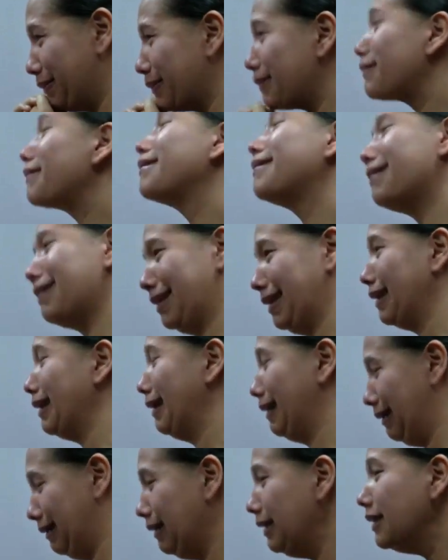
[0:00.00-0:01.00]
kept telling you
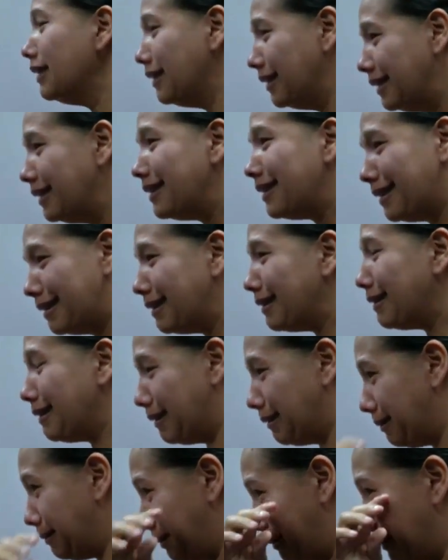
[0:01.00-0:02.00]
there's nothing
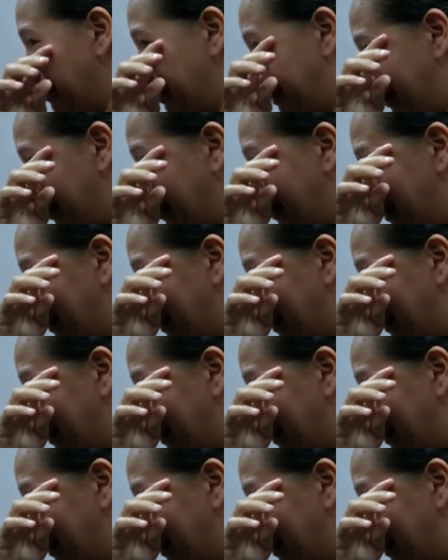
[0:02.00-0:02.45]
wrong.